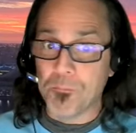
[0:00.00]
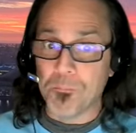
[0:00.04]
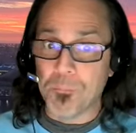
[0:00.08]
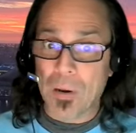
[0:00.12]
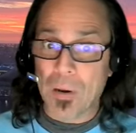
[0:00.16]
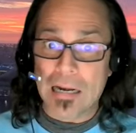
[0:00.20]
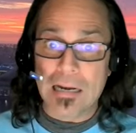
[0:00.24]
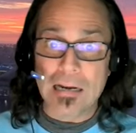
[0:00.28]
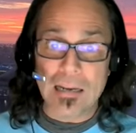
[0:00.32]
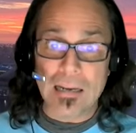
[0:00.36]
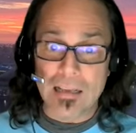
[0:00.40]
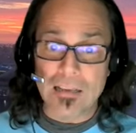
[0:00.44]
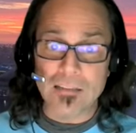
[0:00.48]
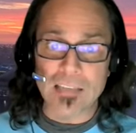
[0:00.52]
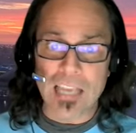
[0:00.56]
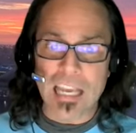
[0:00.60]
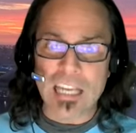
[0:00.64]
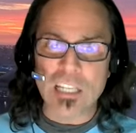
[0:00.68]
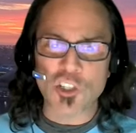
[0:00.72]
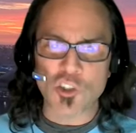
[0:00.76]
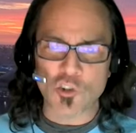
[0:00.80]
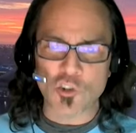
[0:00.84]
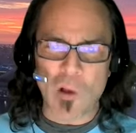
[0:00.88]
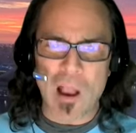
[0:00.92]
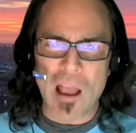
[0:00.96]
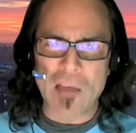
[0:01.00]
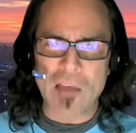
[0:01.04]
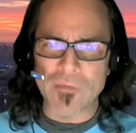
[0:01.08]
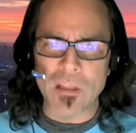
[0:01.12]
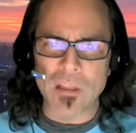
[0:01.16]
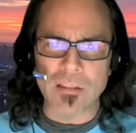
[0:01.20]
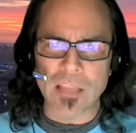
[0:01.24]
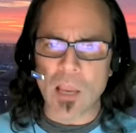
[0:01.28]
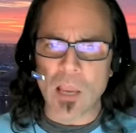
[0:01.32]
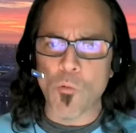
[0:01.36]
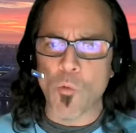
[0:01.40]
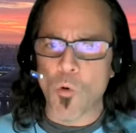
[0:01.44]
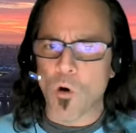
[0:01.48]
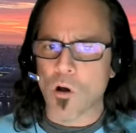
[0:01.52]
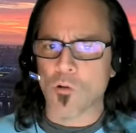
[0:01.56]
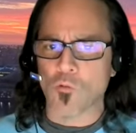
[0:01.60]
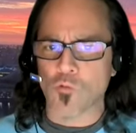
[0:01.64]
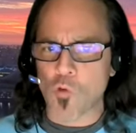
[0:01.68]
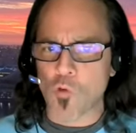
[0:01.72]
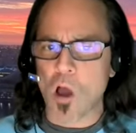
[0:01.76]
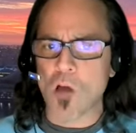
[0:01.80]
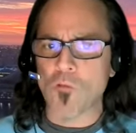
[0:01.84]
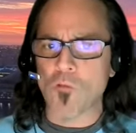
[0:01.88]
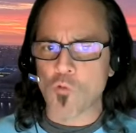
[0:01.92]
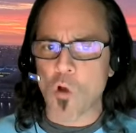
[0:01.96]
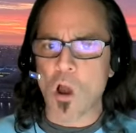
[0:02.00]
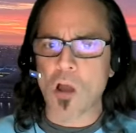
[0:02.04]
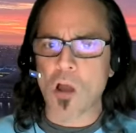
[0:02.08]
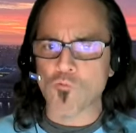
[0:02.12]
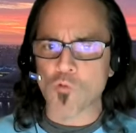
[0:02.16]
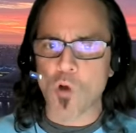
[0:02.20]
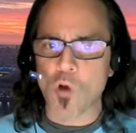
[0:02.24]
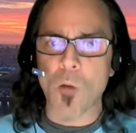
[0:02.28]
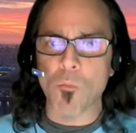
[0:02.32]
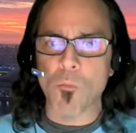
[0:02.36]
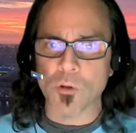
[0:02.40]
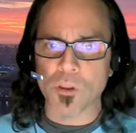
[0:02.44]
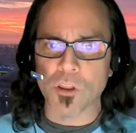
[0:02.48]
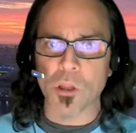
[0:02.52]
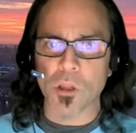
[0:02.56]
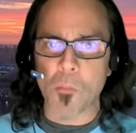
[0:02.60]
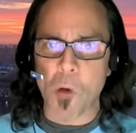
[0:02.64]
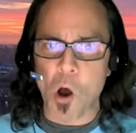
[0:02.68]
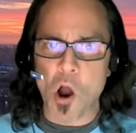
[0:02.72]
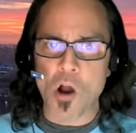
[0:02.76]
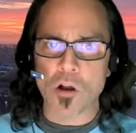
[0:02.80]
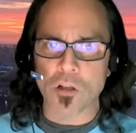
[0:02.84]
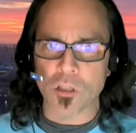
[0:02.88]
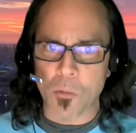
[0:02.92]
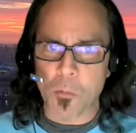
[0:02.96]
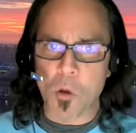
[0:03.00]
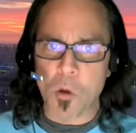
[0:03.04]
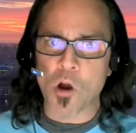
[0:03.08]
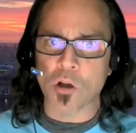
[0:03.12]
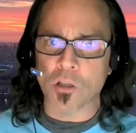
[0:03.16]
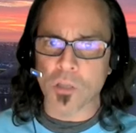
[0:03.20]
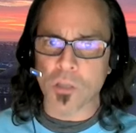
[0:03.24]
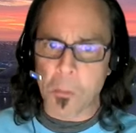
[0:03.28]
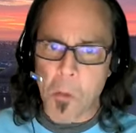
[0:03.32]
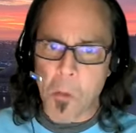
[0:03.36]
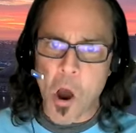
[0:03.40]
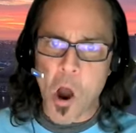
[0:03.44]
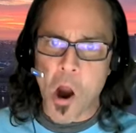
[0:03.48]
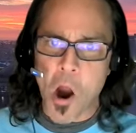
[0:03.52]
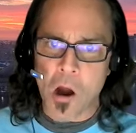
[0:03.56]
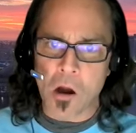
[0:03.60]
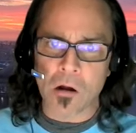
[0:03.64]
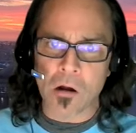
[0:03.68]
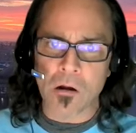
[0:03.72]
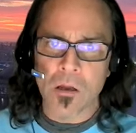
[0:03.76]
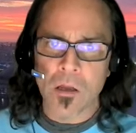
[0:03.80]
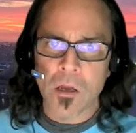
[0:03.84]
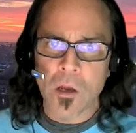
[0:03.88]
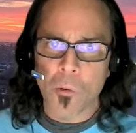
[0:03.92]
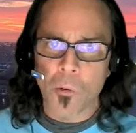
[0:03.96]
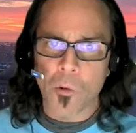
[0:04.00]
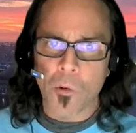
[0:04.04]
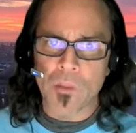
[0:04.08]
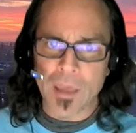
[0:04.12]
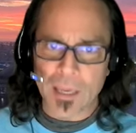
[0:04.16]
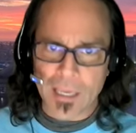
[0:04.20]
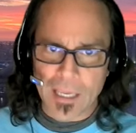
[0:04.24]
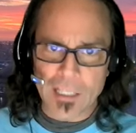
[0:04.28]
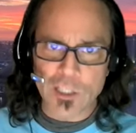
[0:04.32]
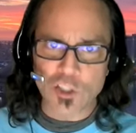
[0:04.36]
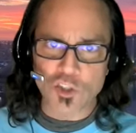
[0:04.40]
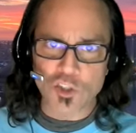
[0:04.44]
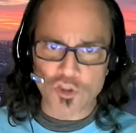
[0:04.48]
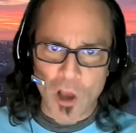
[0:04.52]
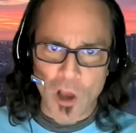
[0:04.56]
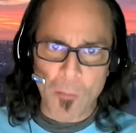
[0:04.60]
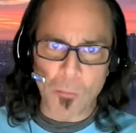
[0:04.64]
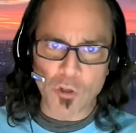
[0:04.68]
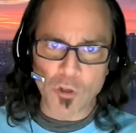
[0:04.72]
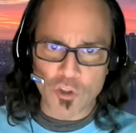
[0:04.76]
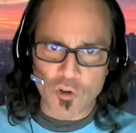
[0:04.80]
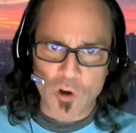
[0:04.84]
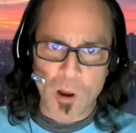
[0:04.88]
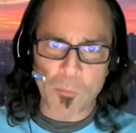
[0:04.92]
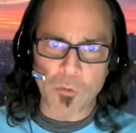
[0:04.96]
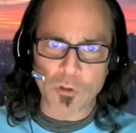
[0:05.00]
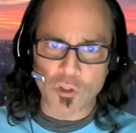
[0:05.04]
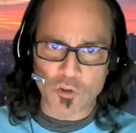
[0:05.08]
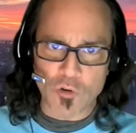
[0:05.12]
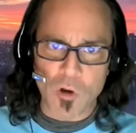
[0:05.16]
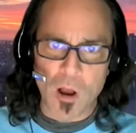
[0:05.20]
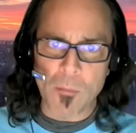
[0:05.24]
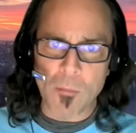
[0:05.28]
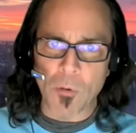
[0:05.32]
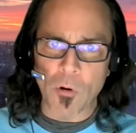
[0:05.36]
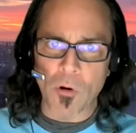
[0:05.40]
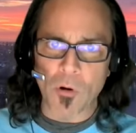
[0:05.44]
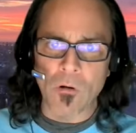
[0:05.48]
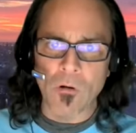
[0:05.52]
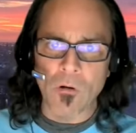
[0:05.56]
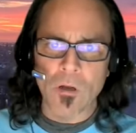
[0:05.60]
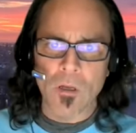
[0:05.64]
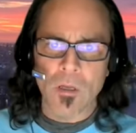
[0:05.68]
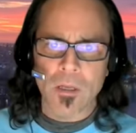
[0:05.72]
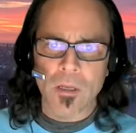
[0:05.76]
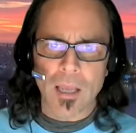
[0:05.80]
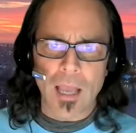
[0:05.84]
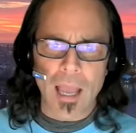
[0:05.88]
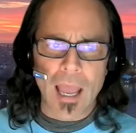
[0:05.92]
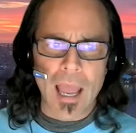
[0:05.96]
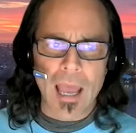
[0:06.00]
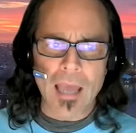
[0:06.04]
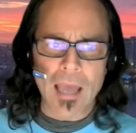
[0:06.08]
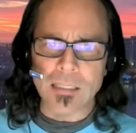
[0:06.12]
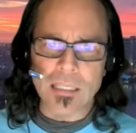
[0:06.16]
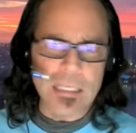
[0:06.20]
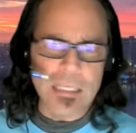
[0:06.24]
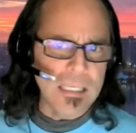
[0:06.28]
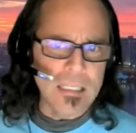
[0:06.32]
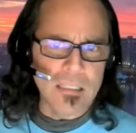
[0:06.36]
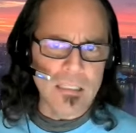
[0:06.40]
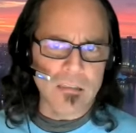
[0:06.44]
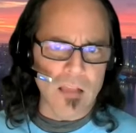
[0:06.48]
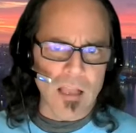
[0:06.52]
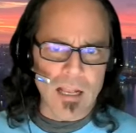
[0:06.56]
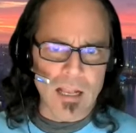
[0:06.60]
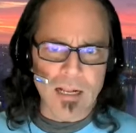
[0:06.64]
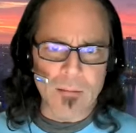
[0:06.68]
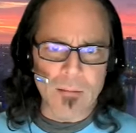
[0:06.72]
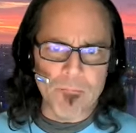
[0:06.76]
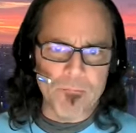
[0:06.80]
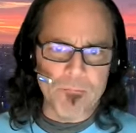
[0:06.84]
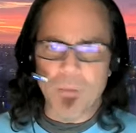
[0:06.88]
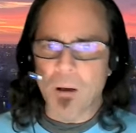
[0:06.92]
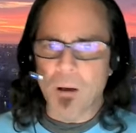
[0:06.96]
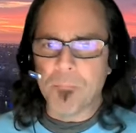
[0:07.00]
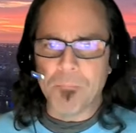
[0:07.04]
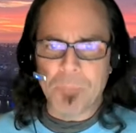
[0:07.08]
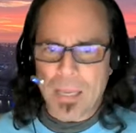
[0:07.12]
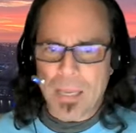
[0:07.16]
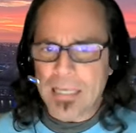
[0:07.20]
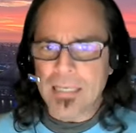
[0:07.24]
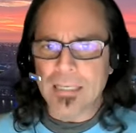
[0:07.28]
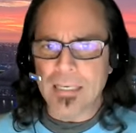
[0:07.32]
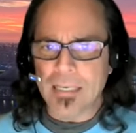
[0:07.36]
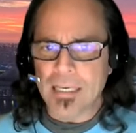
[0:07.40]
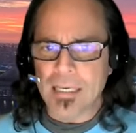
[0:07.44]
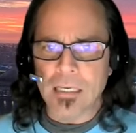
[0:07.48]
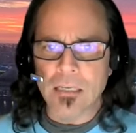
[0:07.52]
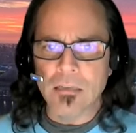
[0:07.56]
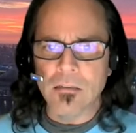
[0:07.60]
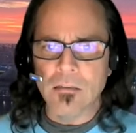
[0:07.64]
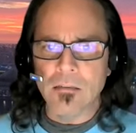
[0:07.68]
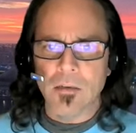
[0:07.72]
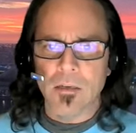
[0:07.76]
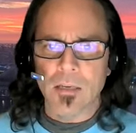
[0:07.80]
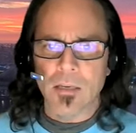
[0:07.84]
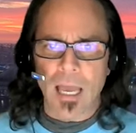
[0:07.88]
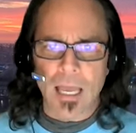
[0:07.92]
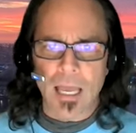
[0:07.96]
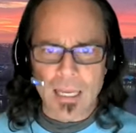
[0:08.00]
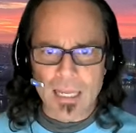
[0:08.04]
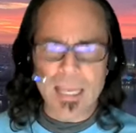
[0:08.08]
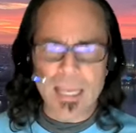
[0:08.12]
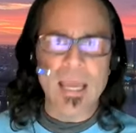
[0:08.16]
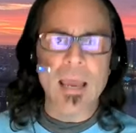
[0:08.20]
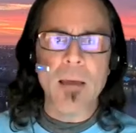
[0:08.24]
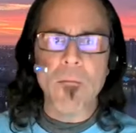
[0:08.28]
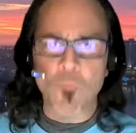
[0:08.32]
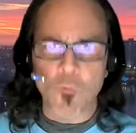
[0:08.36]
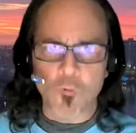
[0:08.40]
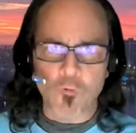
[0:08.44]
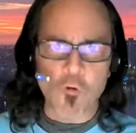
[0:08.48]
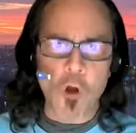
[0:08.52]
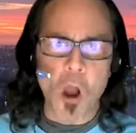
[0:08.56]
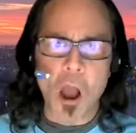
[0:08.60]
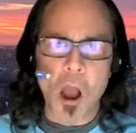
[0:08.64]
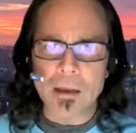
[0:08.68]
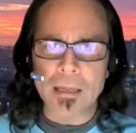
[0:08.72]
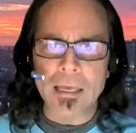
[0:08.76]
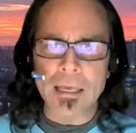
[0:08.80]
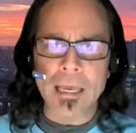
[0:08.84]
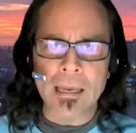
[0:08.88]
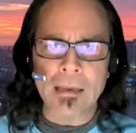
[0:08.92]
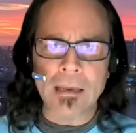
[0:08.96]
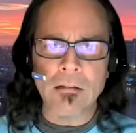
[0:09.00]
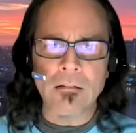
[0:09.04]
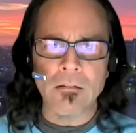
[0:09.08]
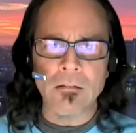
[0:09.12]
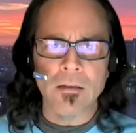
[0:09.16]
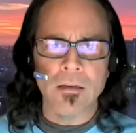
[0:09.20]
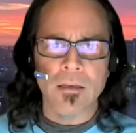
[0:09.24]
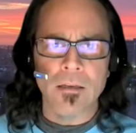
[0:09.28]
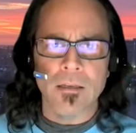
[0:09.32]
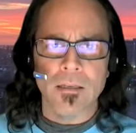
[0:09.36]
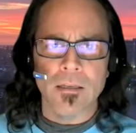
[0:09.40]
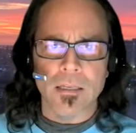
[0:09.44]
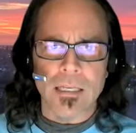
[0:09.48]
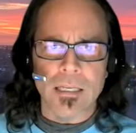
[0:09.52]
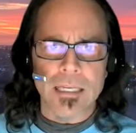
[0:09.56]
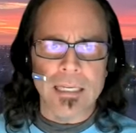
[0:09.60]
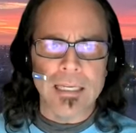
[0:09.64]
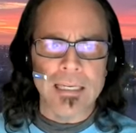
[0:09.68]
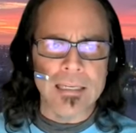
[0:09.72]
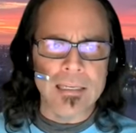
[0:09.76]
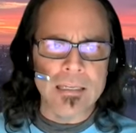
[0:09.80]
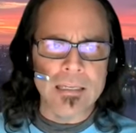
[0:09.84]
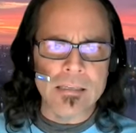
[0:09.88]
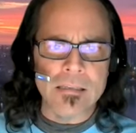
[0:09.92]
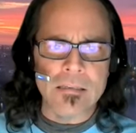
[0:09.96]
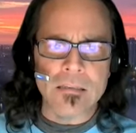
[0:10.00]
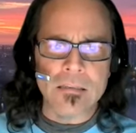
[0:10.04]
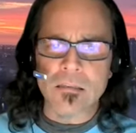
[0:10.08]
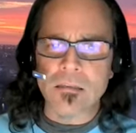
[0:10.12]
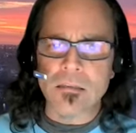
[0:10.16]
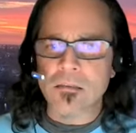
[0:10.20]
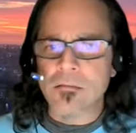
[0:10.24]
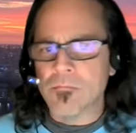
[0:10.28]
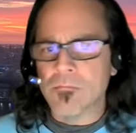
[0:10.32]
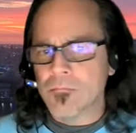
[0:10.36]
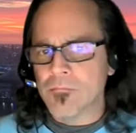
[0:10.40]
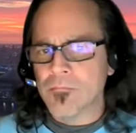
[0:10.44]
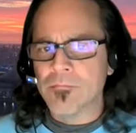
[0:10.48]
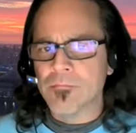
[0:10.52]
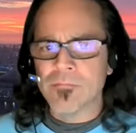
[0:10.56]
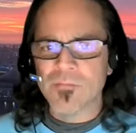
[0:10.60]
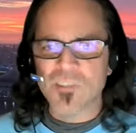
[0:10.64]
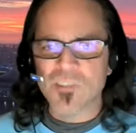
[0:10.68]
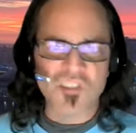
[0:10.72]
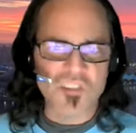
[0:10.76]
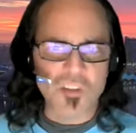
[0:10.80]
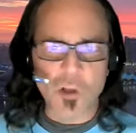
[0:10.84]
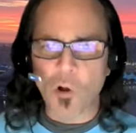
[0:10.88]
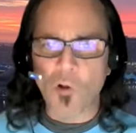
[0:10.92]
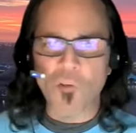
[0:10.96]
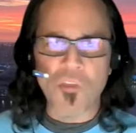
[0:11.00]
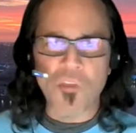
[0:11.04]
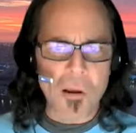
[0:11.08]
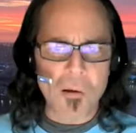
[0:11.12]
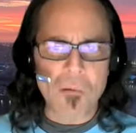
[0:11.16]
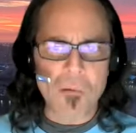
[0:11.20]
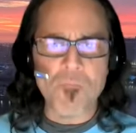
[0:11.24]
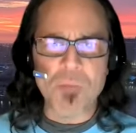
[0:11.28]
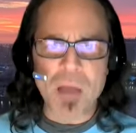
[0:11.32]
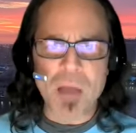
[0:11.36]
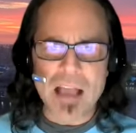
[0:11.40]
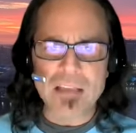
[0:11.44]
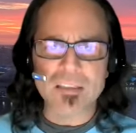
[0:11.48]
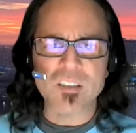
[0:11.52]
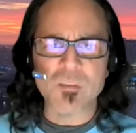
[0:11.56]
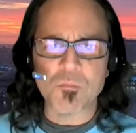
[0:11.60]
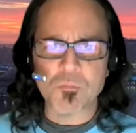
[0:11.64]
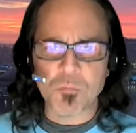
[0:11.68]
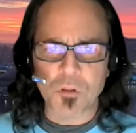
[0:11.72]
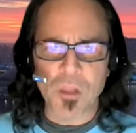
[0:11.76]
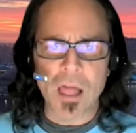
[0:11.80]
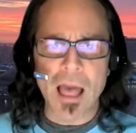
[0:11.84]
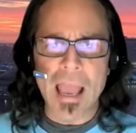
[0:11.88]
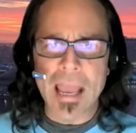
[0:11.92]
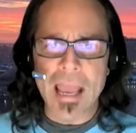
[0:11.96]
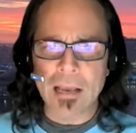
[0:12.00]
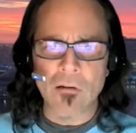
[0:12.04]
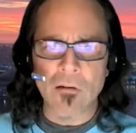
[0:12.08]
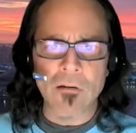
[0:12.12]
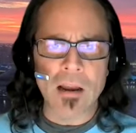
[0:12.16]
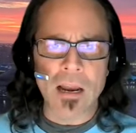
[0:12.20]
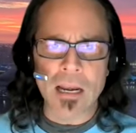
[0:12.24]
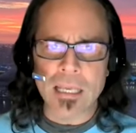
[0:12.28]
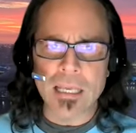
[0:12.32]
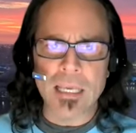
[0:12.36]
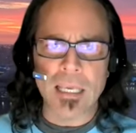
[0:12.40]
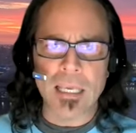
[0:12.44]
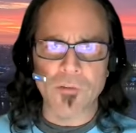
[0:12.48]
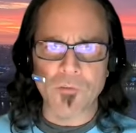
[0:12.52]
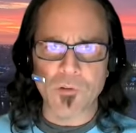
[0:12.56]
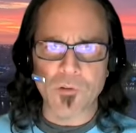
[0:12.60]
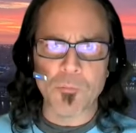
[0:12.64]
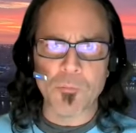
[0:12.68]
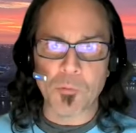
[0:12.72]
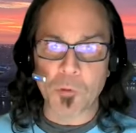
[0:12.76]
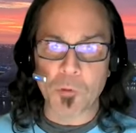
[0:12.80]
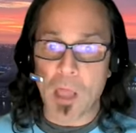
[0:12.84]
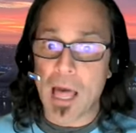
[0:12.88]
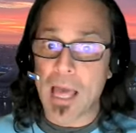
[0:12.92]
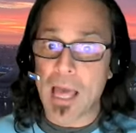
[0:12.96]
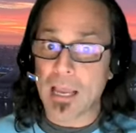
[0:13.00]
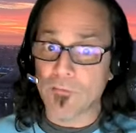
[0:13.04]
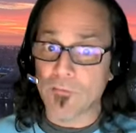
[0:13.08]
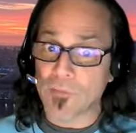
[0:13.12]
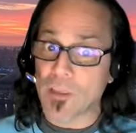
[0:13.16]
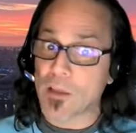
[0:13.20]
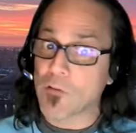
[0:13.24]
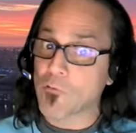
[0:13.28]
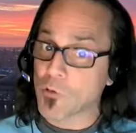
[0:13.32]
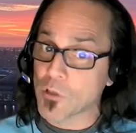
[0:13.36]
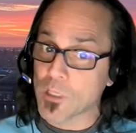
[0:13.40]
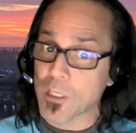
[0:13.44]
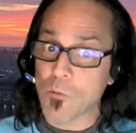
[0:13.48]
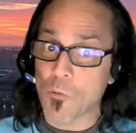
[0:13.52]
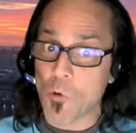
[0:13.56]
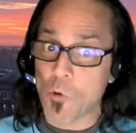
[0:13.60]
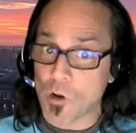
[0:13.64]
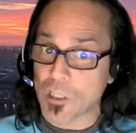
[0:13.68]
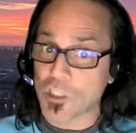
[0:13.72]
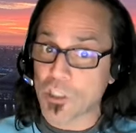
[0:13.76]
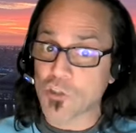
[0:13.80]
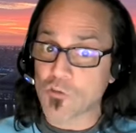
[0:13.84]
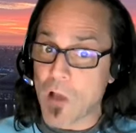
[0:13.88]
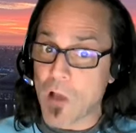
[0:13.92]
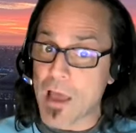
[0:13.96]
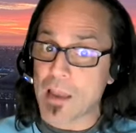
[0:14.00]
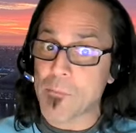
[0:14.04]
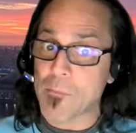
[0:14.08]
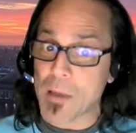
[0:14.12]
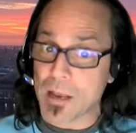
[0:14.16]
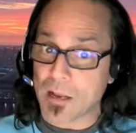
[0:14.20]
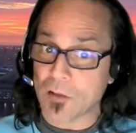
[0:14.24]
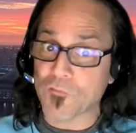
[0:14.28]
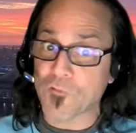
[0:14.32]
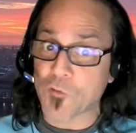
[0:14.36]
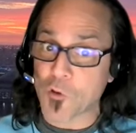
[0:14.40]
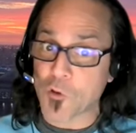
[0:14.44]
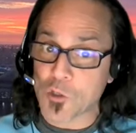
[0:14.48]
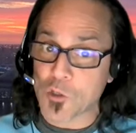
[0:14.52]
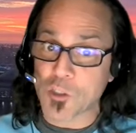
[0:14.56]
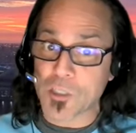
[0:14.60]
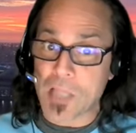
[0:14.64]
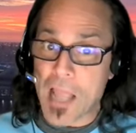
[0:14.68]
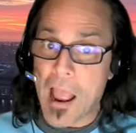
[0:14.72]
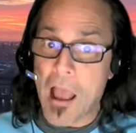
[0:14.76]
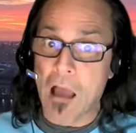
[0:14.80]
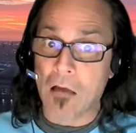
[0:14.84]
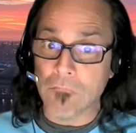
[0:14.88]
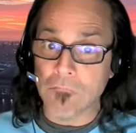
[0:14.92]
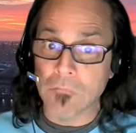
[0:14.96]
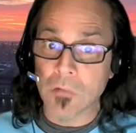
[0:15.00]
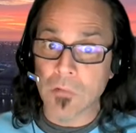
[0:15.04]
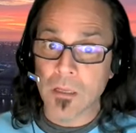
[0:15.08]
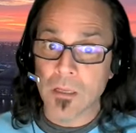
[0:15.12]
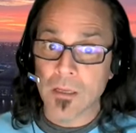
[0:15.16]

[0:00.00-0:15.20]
But it is a trend that they want to run, run, run with Lamar, Lamar, Lamar when they get in trouble, trouble, trouble. And he's like a, a binky. And him running is still their best play on any given play if they really want to try to make a first down.